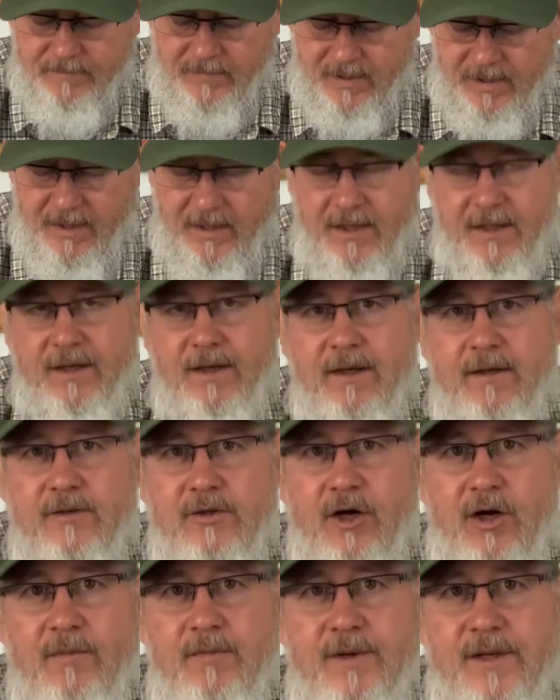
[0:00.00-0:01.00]
the
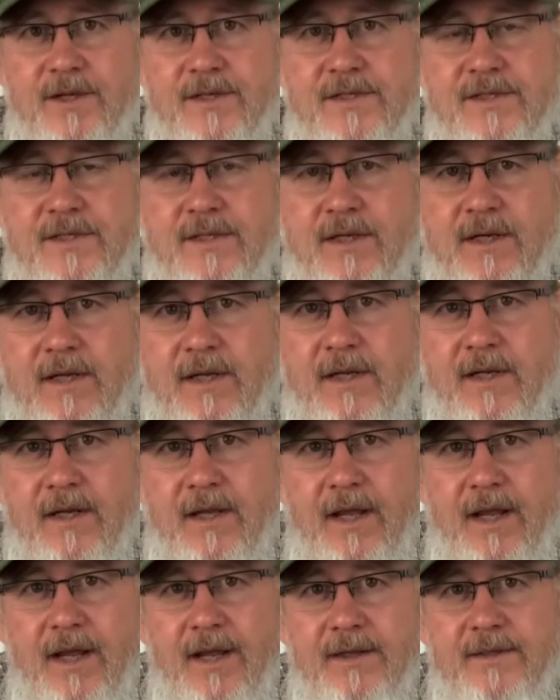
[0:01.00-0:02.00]
terminus
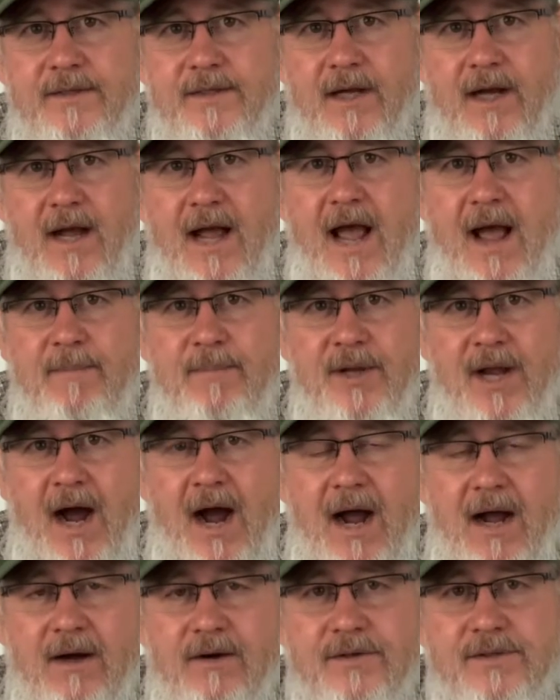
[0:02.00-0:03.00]
at Happy
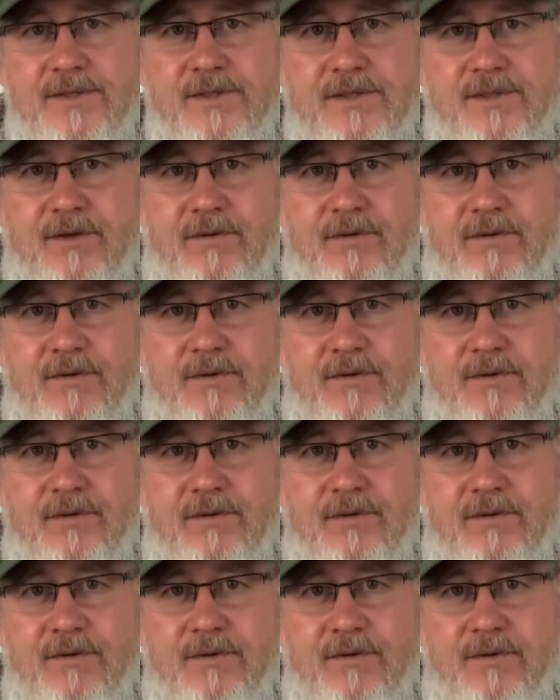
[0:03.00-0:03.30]
Isles.